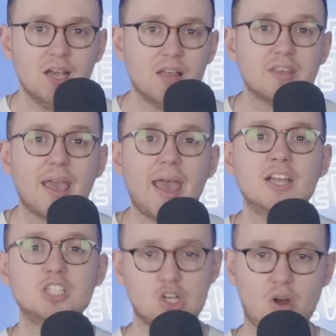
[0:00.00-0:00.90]
The
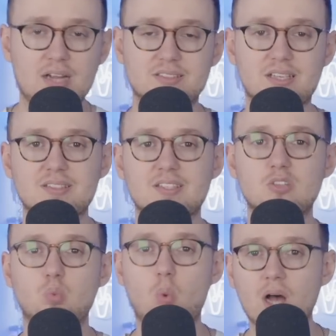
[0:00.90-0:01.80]
energy crisis
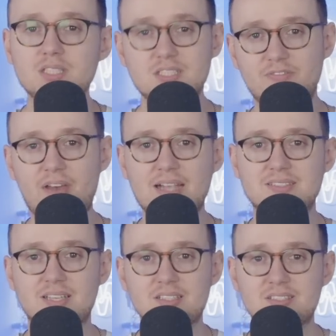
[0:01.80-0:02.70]
has worst
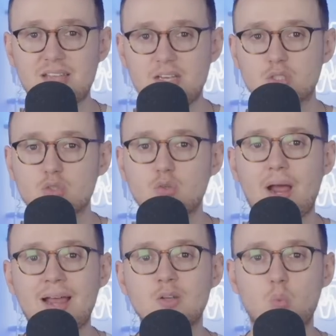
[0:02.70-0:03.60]
affected Central
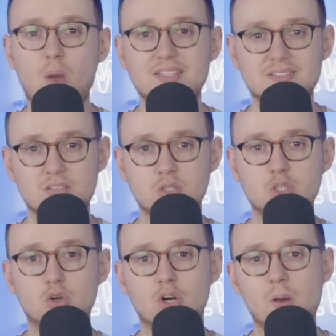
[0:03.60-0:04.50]
and Western
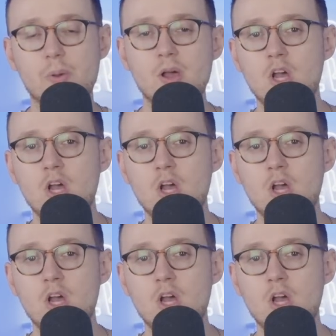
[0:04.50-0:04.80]
Europe,